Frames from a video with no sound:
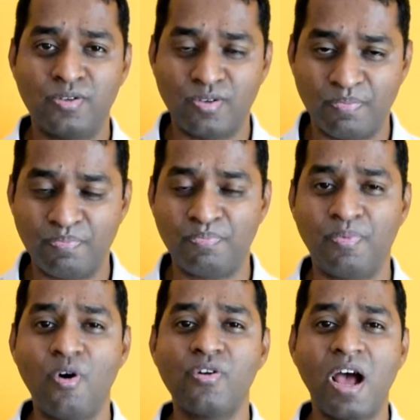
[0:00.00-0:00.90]
to
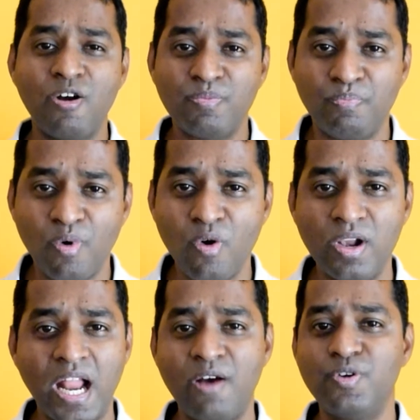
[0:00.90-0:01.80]
pour out more
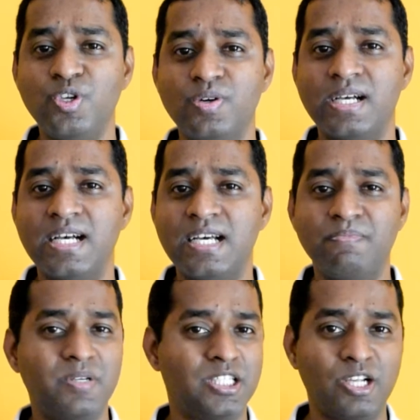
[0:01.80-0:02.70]
love into her,
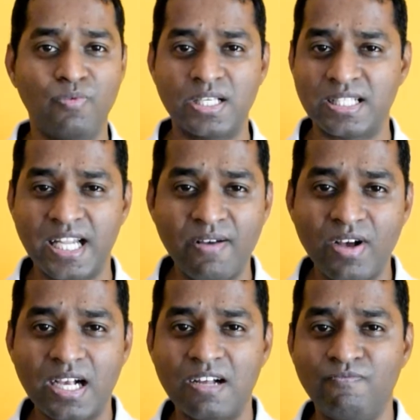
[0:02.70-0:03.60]
but she was
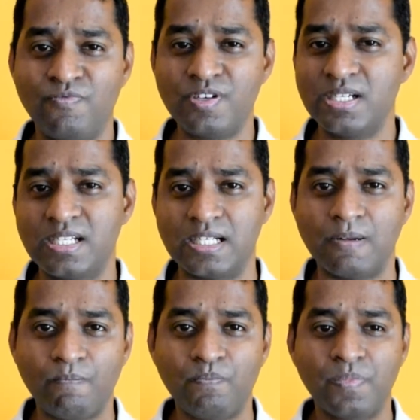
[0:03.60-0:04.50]
never comforted.
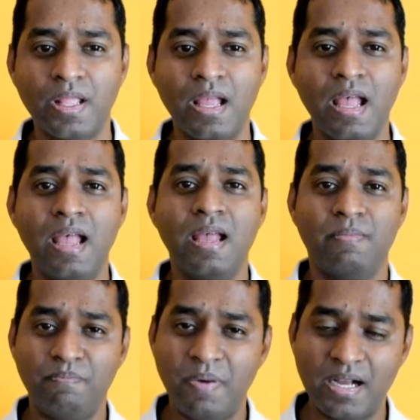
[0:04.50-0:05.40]

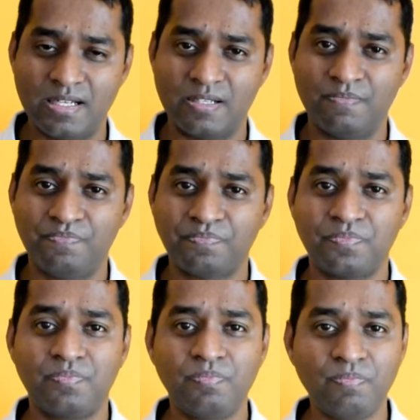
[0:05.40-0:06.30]
But
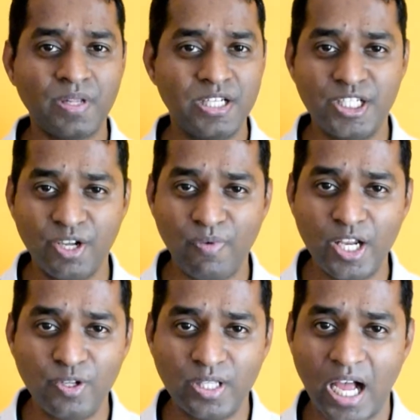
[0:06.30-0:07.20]
she
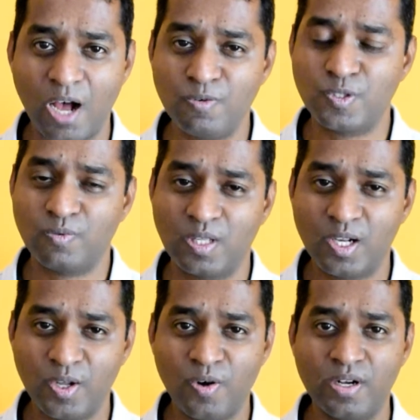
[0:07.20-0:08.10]
went to the house of the
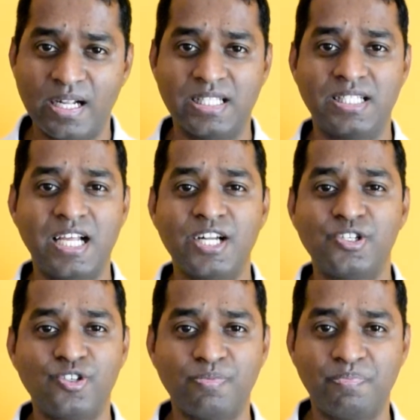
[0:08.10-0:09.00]
Lord and
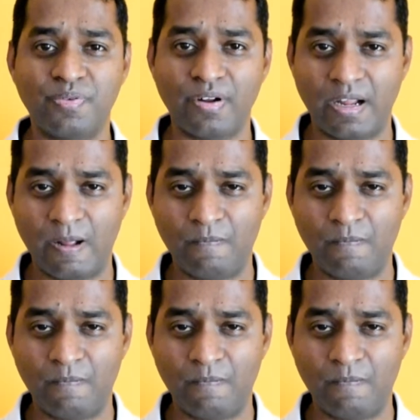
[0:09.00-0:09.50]
started to pray.